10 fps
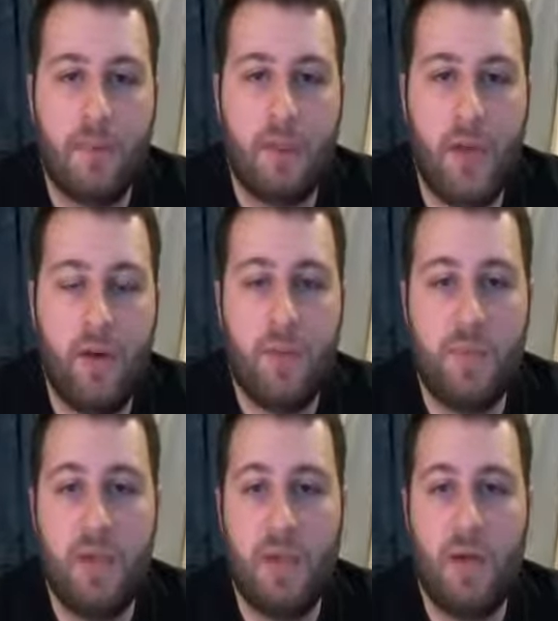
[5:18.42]
Generally
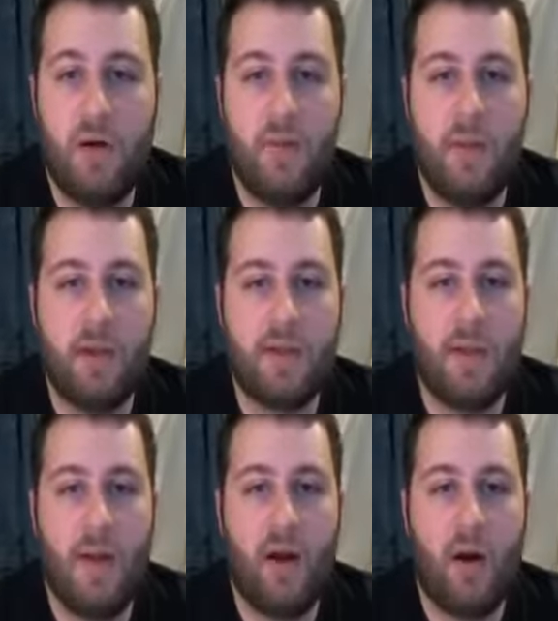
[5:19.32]
speaking, though, mugs
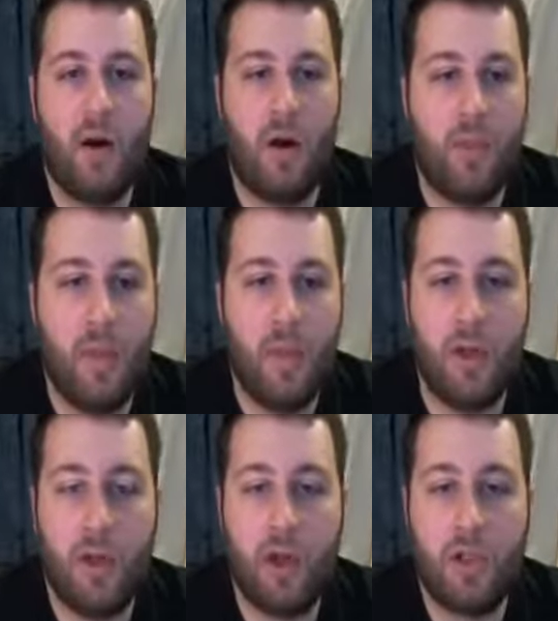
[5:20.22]
that are a
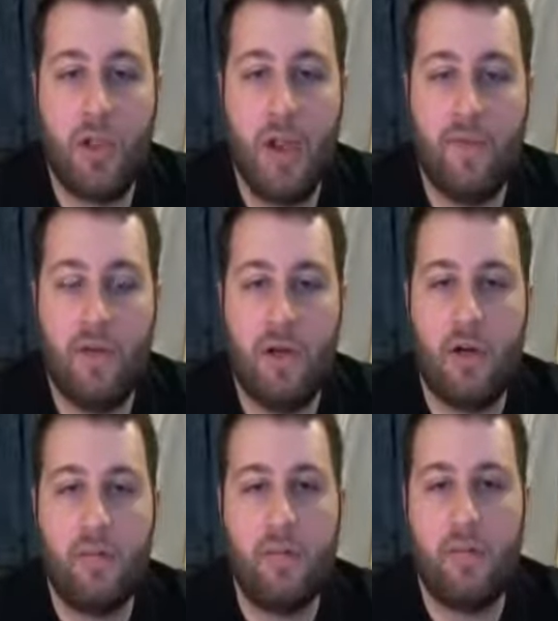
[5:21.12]
bit larger and
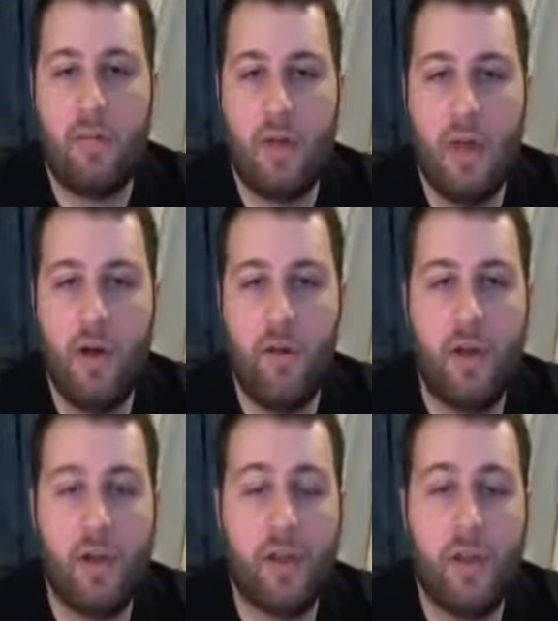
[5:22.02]
heavier, they go
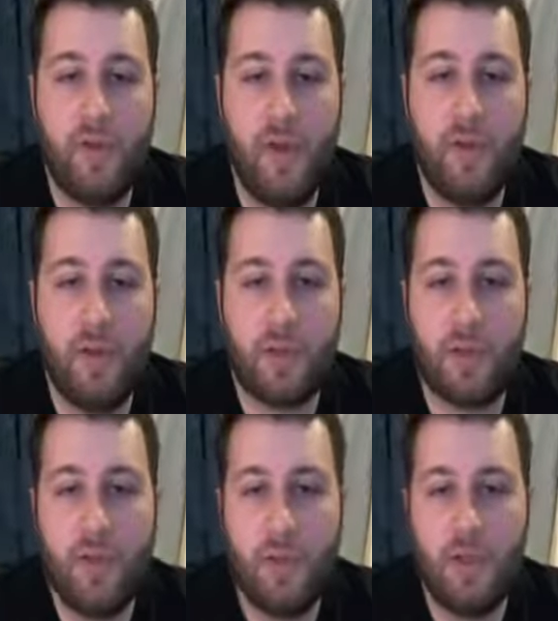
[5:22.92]
for like $35
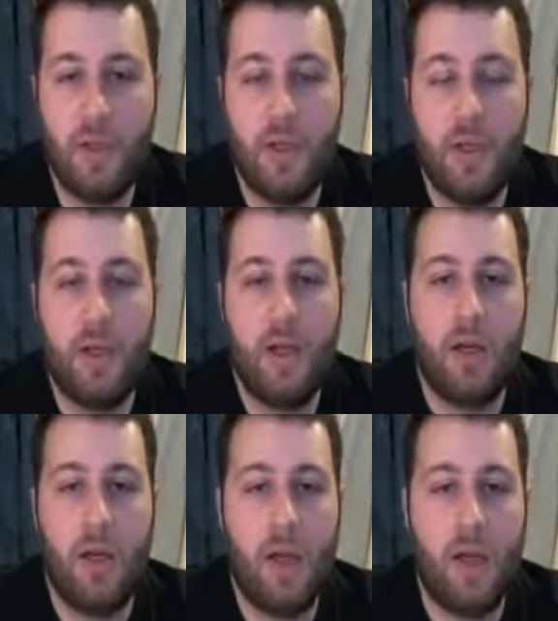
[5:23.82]
shipped,
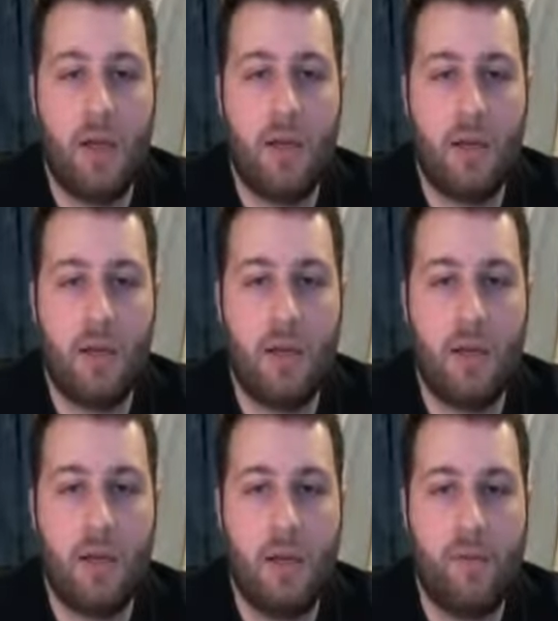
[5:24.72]
and
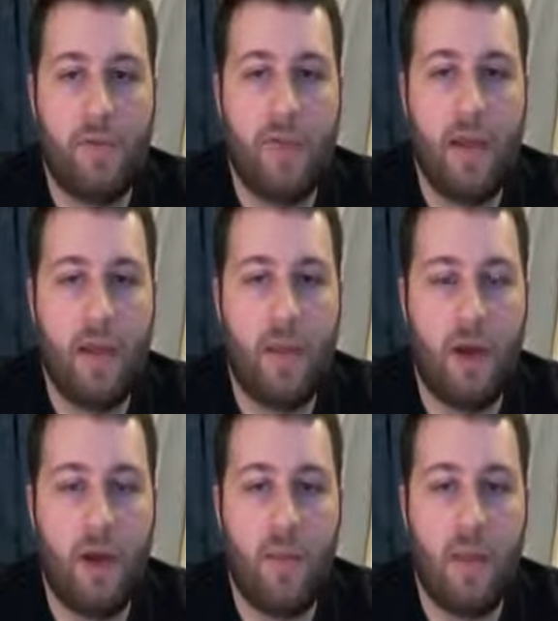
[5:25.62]
if they
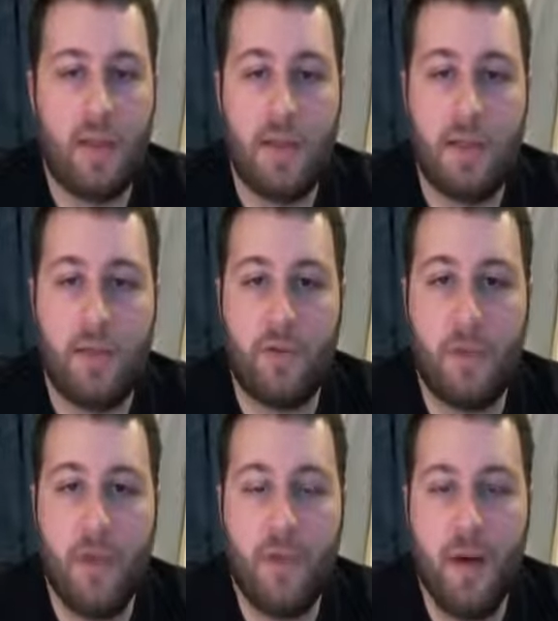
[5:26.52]
are mugs that sell for
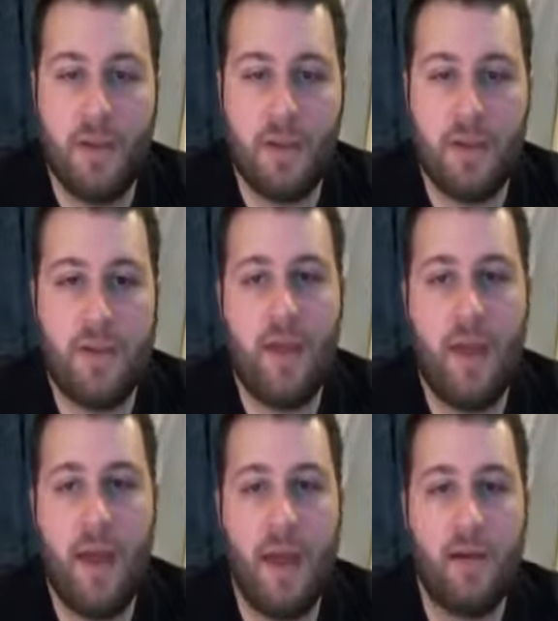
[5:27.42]
$20,
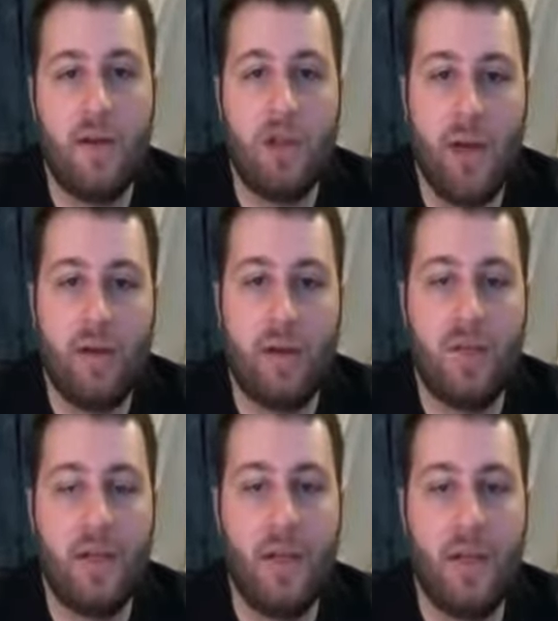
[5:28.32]
then generally
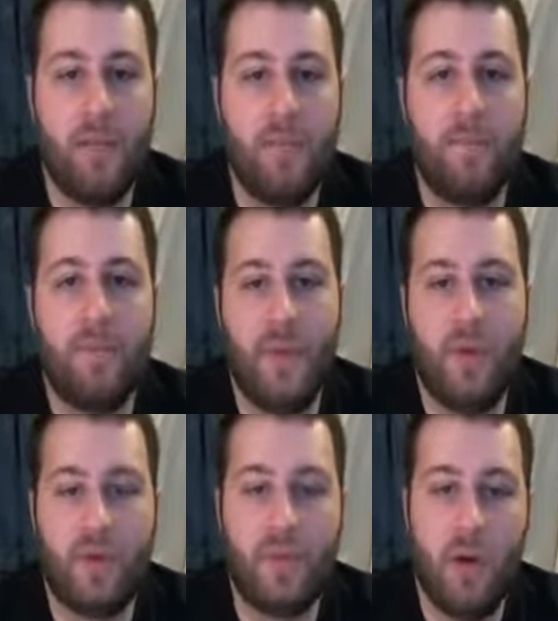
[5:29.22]
speaking,
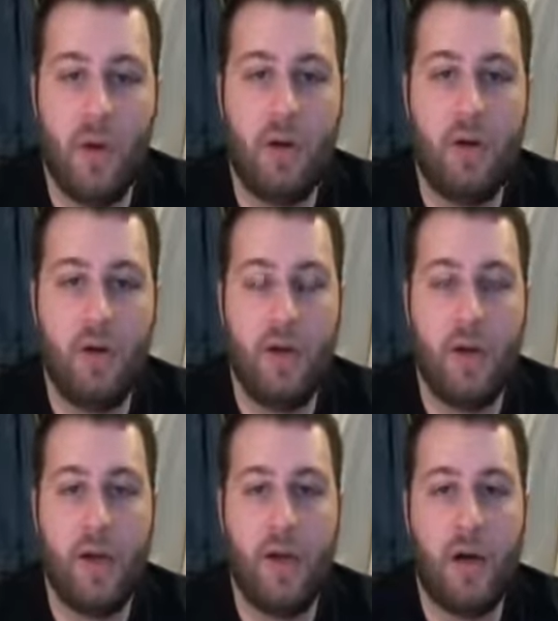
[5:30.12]
they're smaller, they're
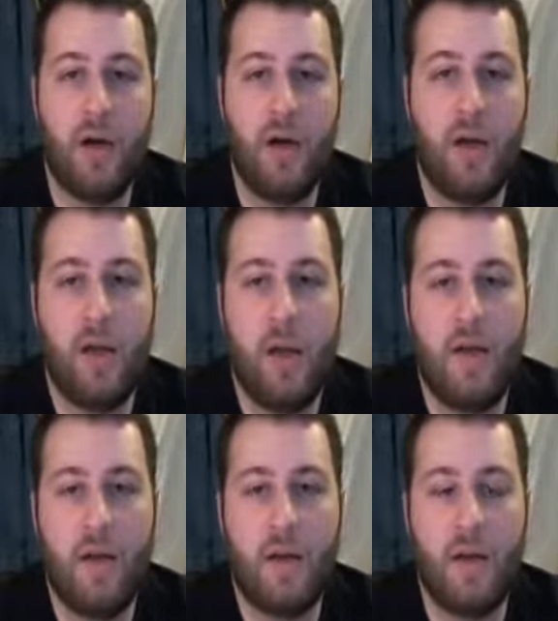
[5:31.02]
lighter,
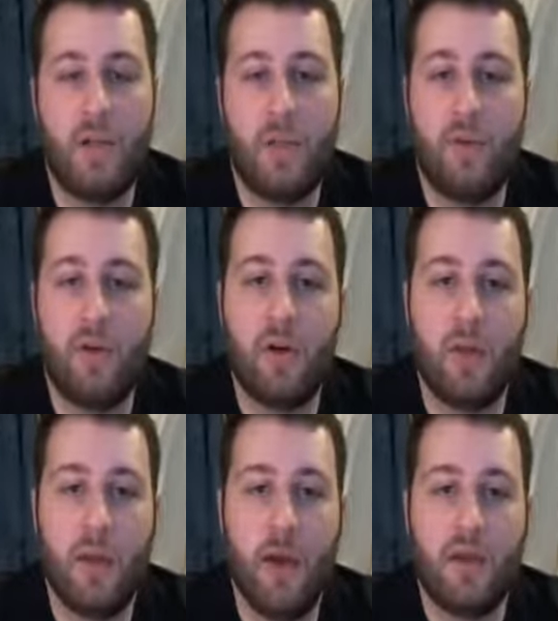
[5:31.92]
and they're going to ship for a little
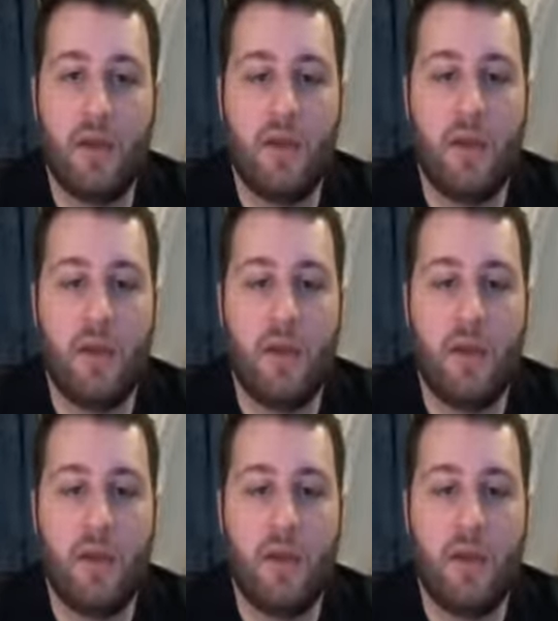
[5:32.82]
bit less.